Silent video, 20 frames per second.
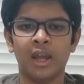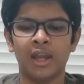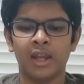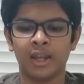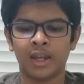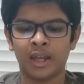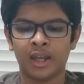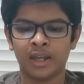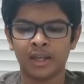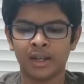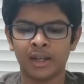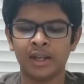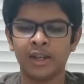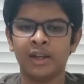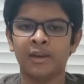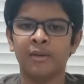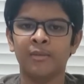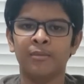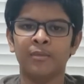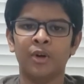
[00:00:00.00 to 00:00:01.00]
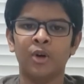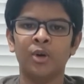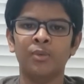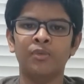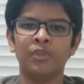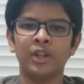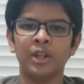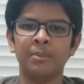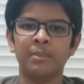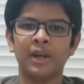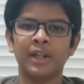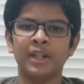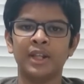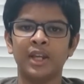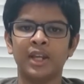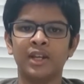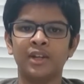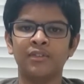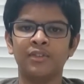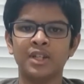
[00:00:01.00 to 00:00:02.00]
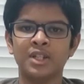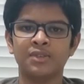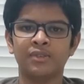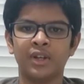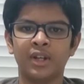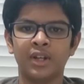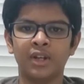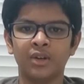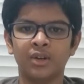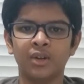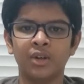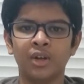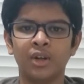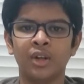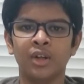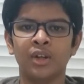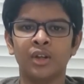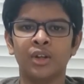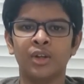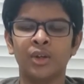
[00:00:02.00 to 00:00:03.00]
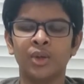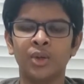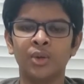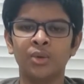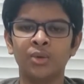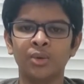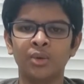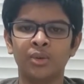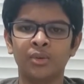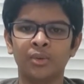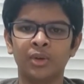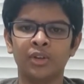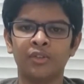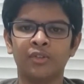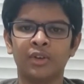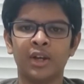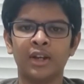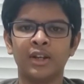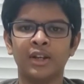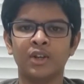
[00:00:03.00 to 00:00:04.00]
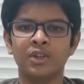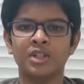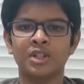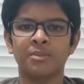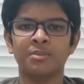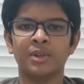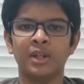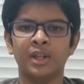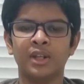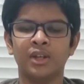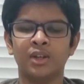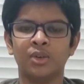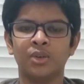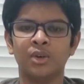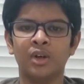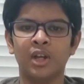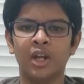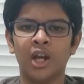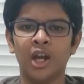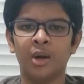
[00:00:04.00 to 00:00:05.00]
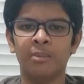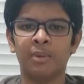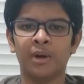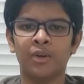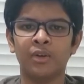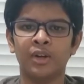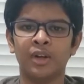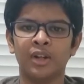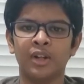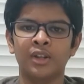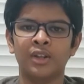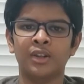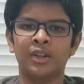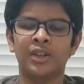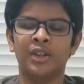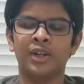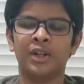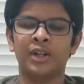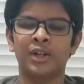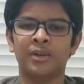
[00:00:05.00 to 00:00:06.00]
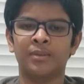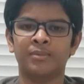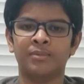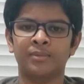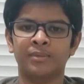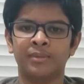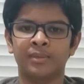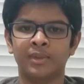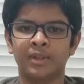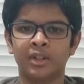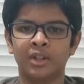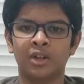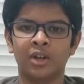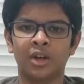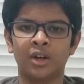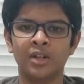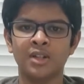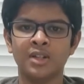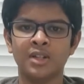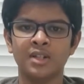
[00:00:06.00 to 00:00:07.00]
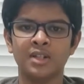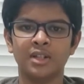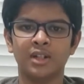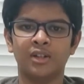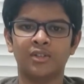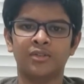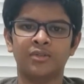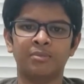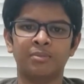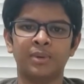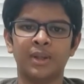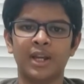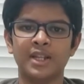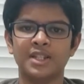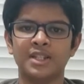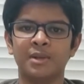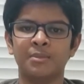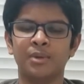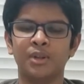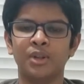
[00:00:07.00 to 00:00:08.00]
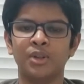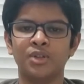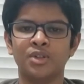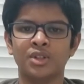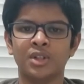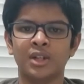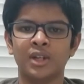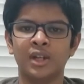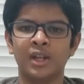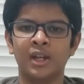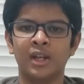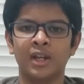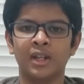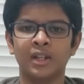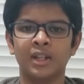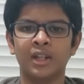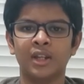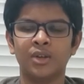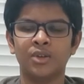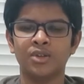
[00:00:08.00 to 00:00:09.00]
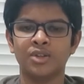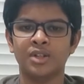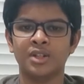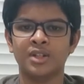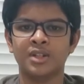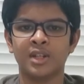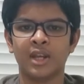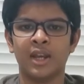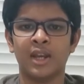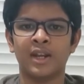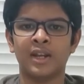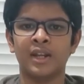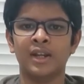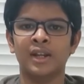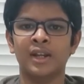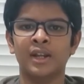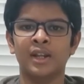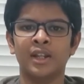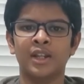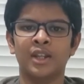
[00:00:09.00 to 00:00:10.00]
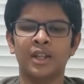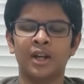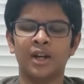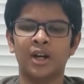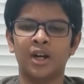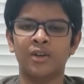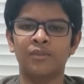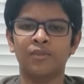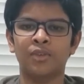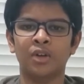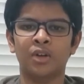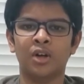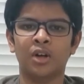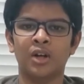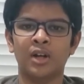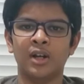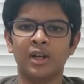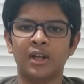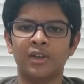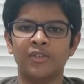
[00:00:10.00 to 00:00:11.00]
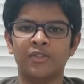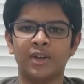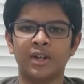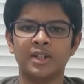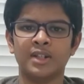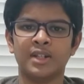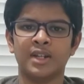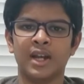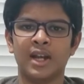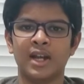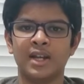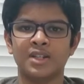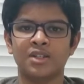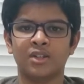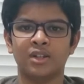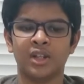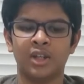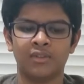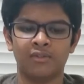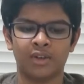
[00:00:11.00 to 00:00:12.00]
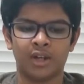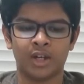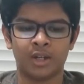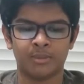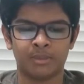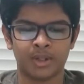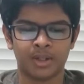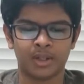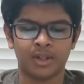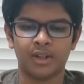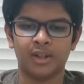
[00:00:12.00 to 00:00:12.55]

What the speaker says: And hopefully by the end of this video, you will find out something new about the causes of plastic pollution in the oceans and the harmful effect it has on the environment.